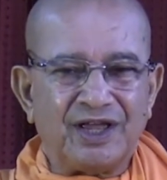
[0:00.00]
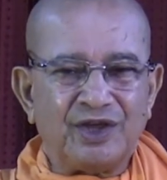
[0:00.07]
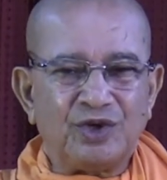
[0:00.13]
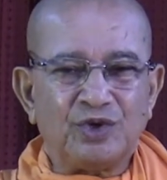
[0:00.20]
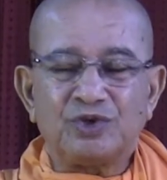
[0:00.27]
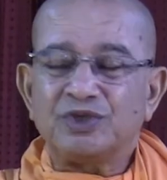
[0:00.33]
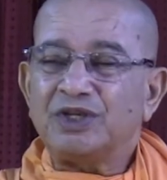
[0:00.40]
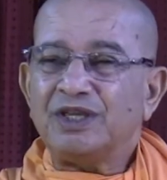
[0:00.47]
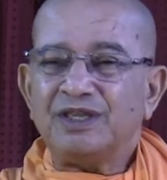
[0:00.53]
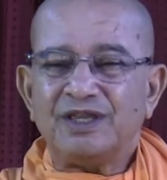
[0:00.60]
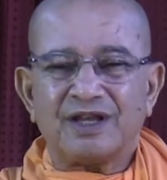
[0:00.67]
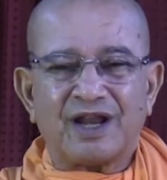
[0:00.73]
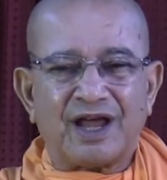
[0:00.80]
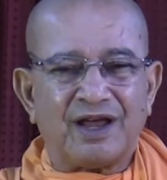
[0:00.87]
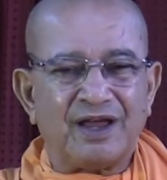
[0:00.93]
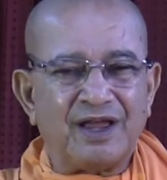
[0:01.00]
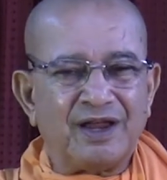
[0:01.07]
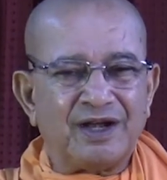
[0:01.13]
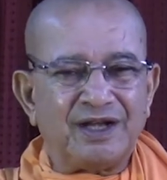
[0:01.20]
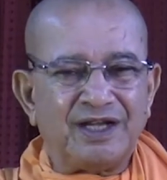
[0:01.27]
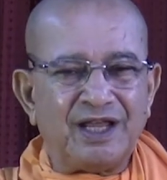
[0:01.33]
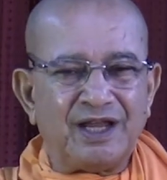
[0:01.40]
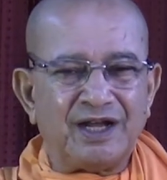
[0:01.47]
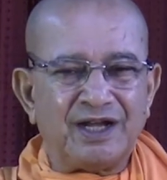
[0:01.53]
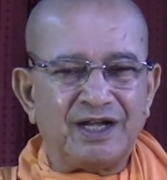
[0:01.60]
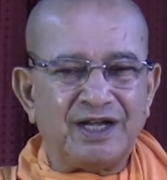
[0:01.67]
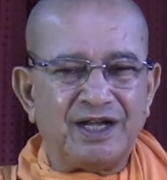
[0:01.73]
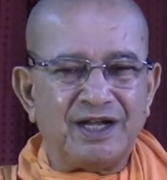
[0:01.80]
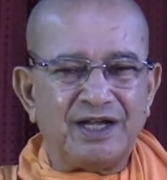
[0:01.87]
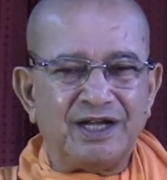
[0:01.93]
You see the
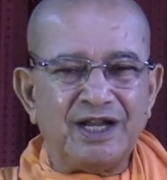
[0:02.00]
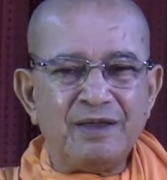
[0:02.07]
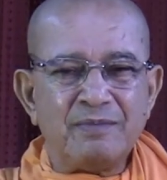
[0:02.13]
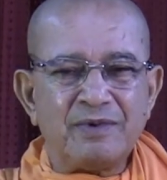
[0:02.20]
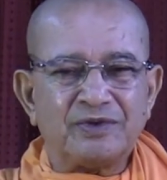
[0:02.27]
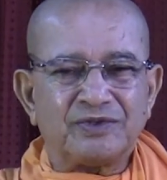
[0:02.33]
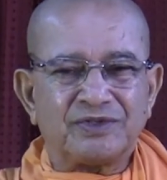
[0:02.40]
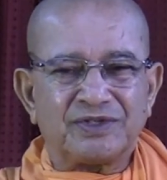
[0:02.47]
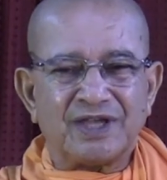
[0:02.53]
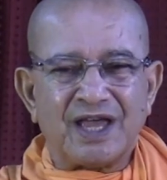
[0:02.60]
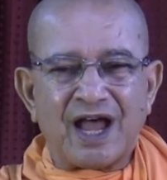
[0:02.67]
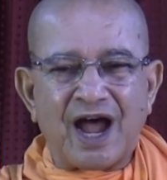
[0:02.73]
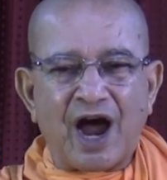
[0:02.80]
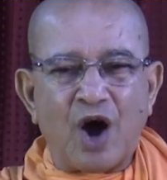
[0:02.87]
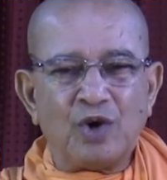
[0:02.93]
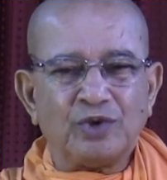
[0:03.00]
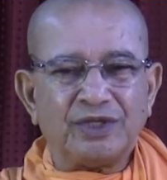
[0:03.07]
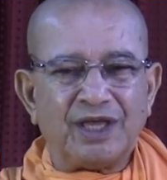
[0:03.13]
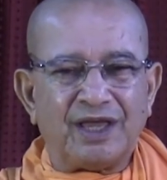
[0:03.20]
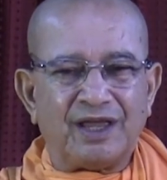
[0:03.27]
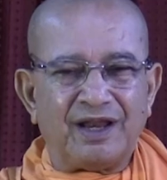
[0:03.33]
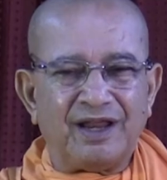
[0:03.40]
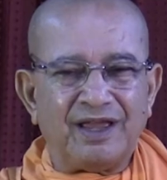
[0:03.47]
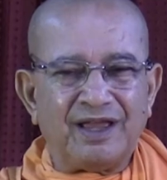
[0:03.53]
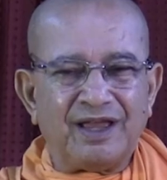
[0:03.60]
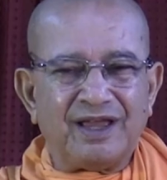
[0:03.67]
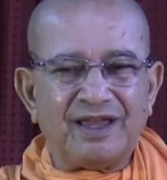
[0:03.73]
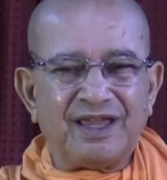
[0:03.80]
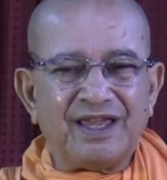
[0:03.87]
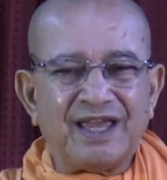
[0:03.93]
demons, how they
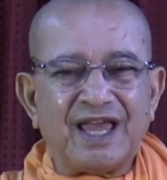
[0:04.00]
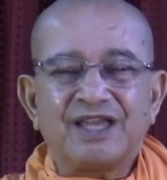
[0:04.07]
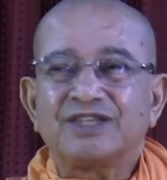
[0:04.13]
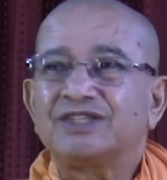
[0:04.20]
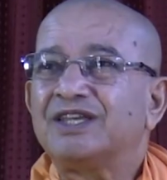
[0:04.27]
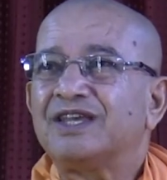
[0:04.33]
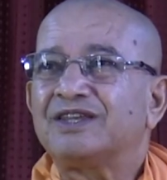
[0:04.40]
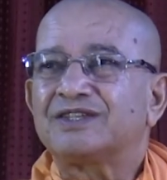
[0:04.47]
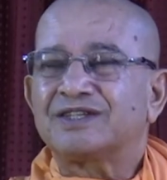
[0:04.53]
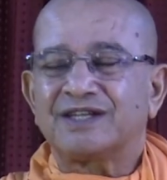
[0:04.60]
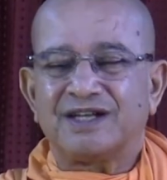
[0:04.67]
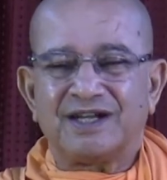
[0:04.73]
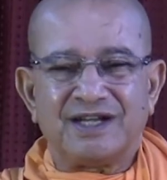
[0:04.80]
exist,